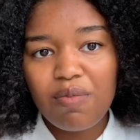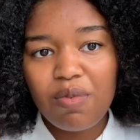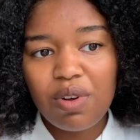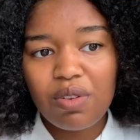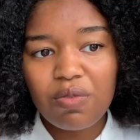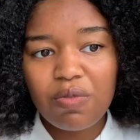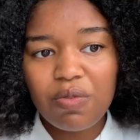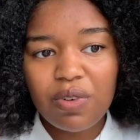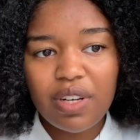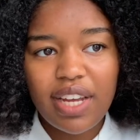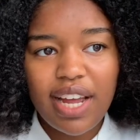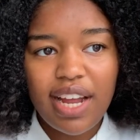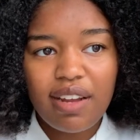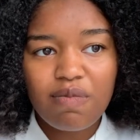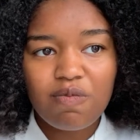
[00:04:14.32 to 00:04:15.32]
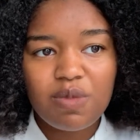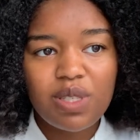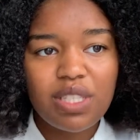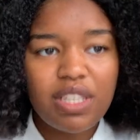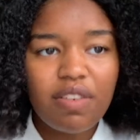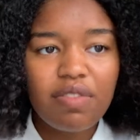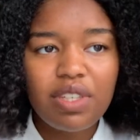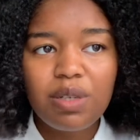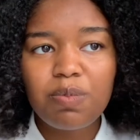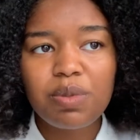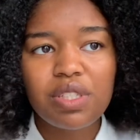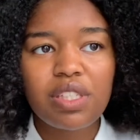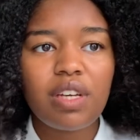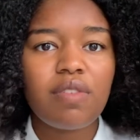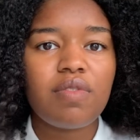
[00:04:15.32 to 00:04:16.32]
will forget
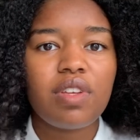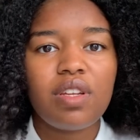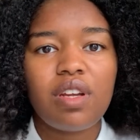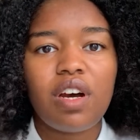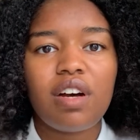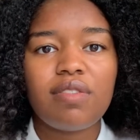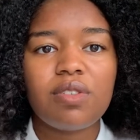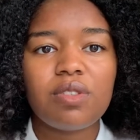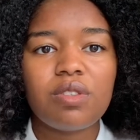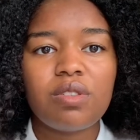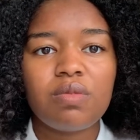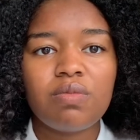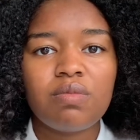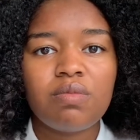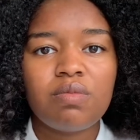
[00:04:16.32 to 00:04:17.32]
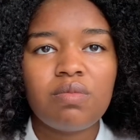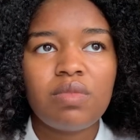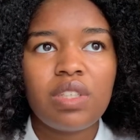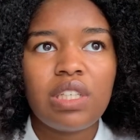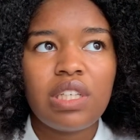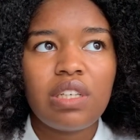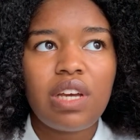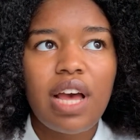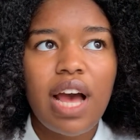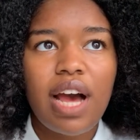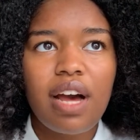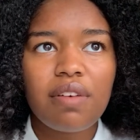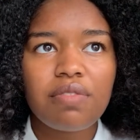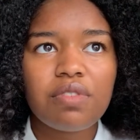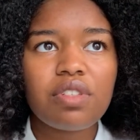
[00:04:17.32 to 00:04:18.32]
70% of the novel
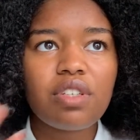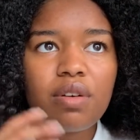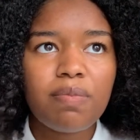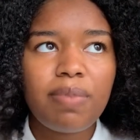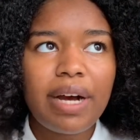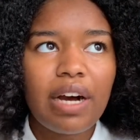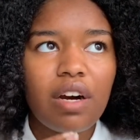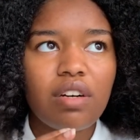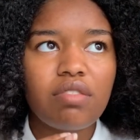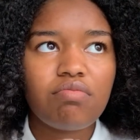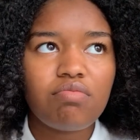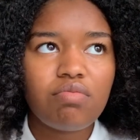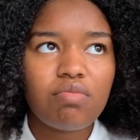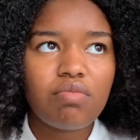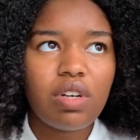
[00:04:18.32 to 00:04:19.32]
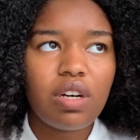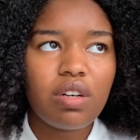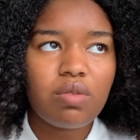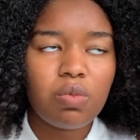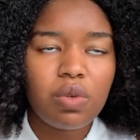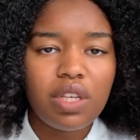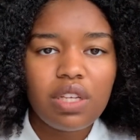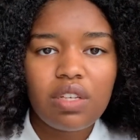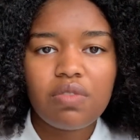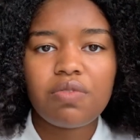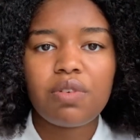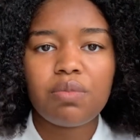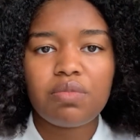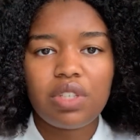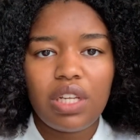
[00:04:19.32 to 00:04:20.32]
after about a week
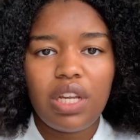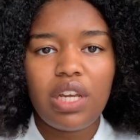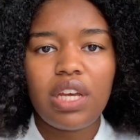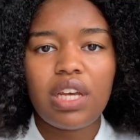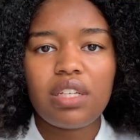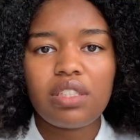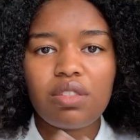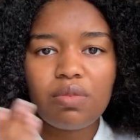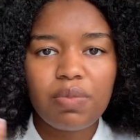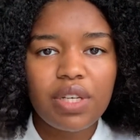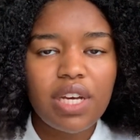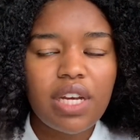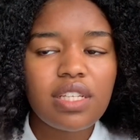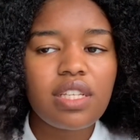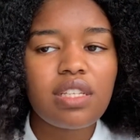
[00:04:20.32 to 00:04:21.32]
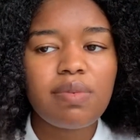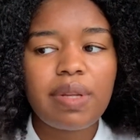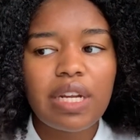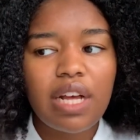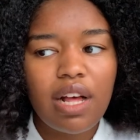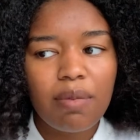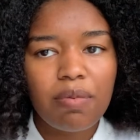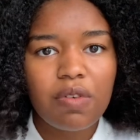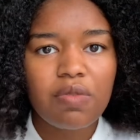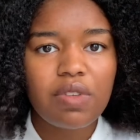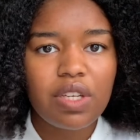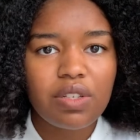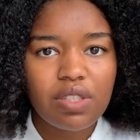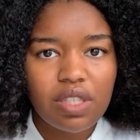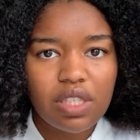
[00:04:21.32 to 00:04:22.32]
from reading it. So because it's been a couple of
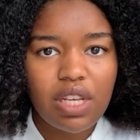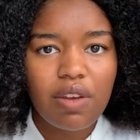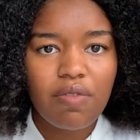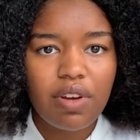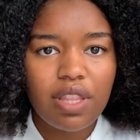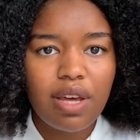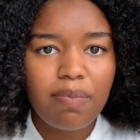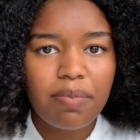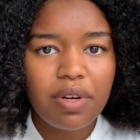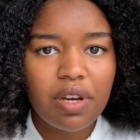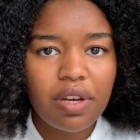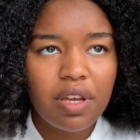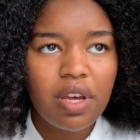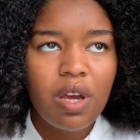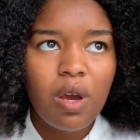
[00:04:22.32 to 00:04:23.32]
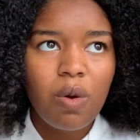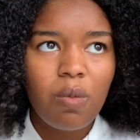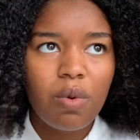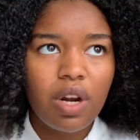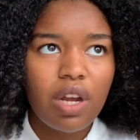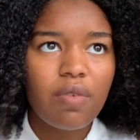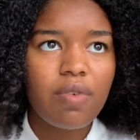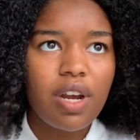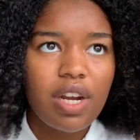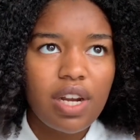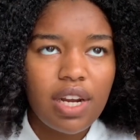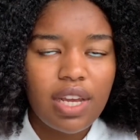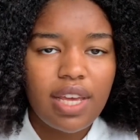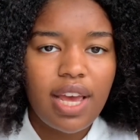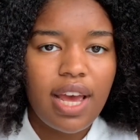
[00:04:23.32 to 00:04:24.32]
years since I read that book, when I read it
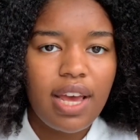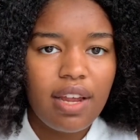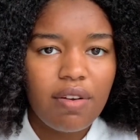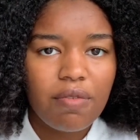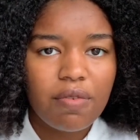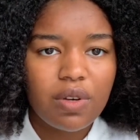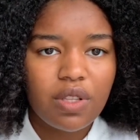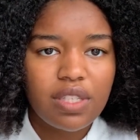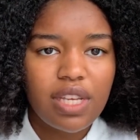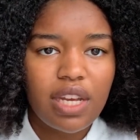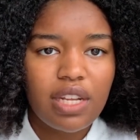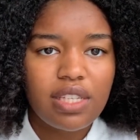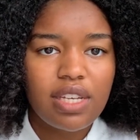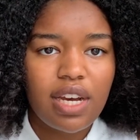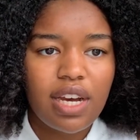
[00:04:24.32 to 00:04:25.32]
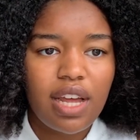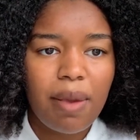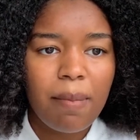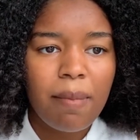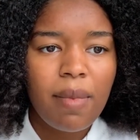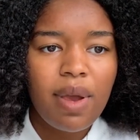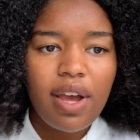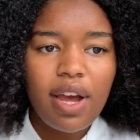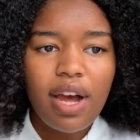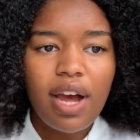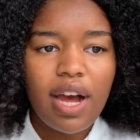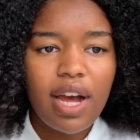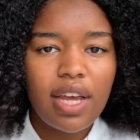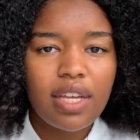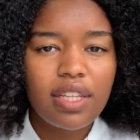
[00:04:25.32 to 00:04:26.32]
again for the second time,
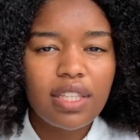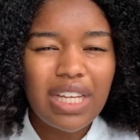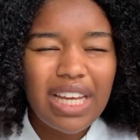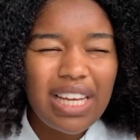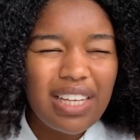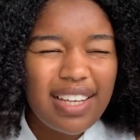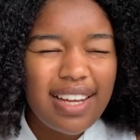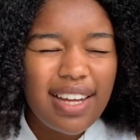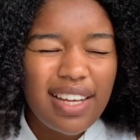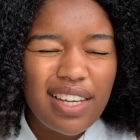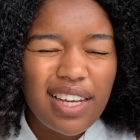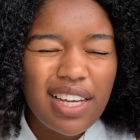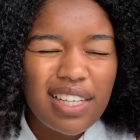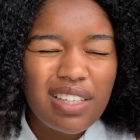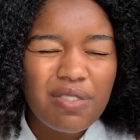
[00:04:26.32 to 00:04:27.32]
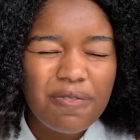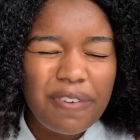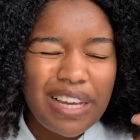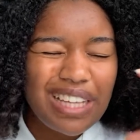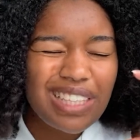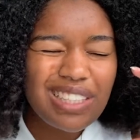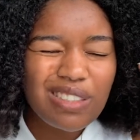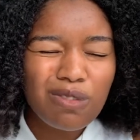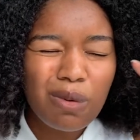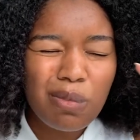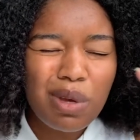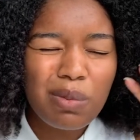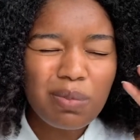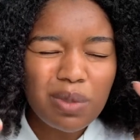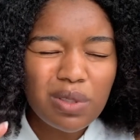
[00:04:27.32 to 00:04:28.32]
I could faintly
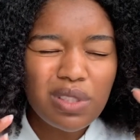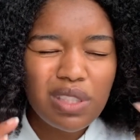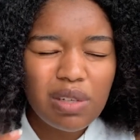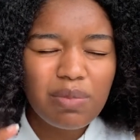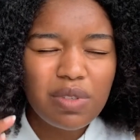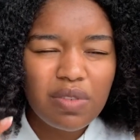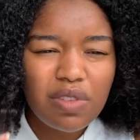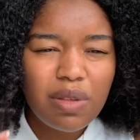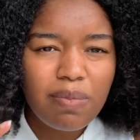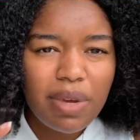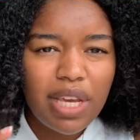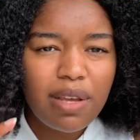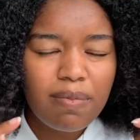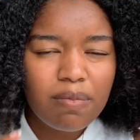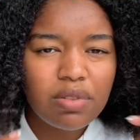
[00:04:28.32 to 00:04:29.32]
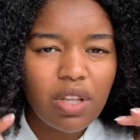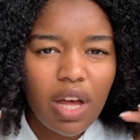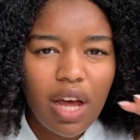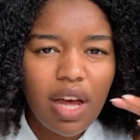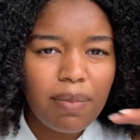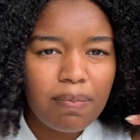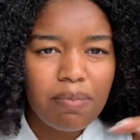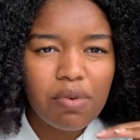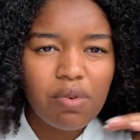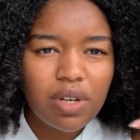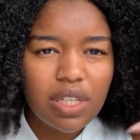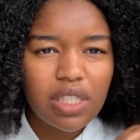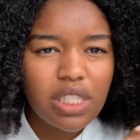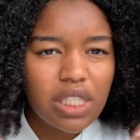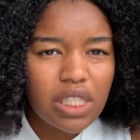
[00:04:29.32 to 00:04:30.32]
remember some of the main plot
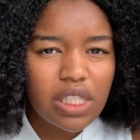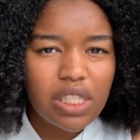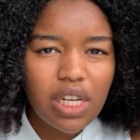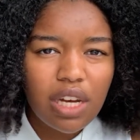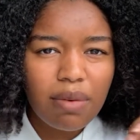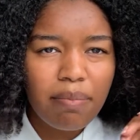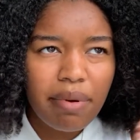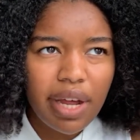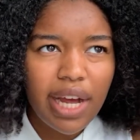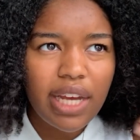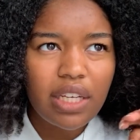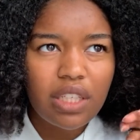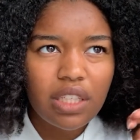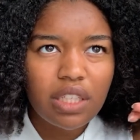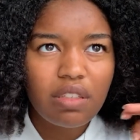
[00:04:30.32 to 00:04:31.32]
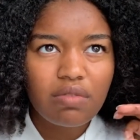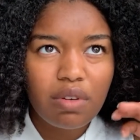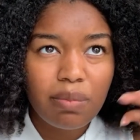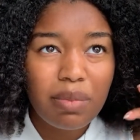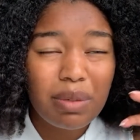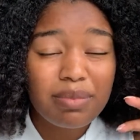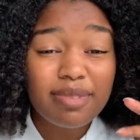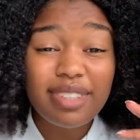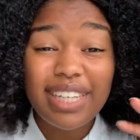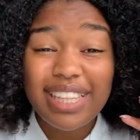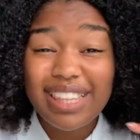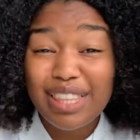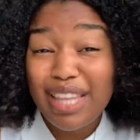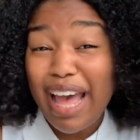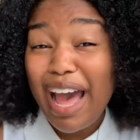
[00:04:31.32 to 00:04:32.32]
points and stuff, but I couldn't remember
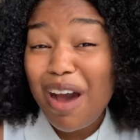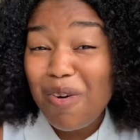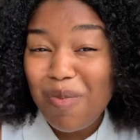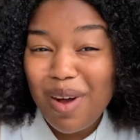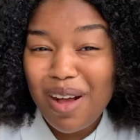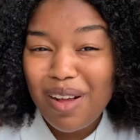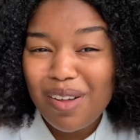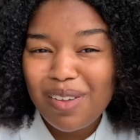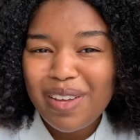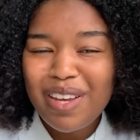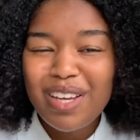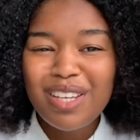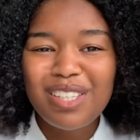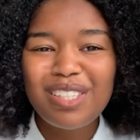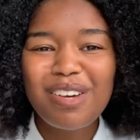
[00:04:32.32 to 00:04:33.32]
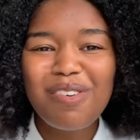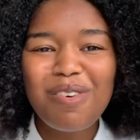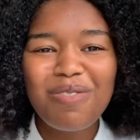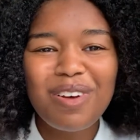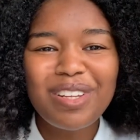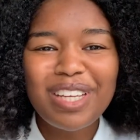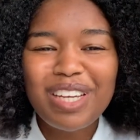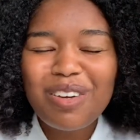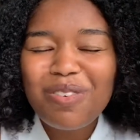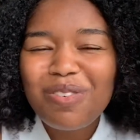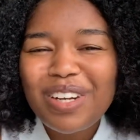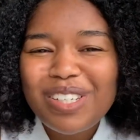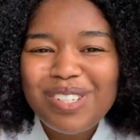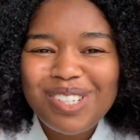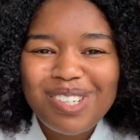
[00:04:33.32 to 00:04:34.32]
it that well. So it felt like a
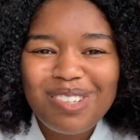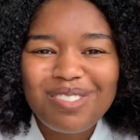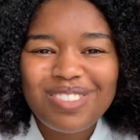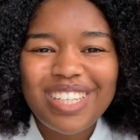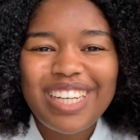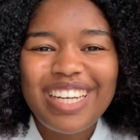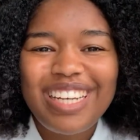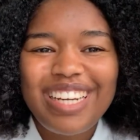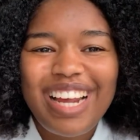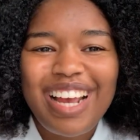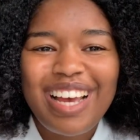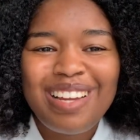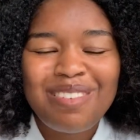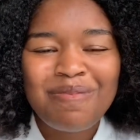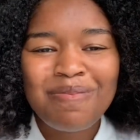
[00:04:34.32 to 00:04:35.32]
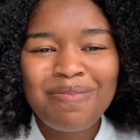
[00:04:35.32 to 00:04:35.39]
fresh new read, and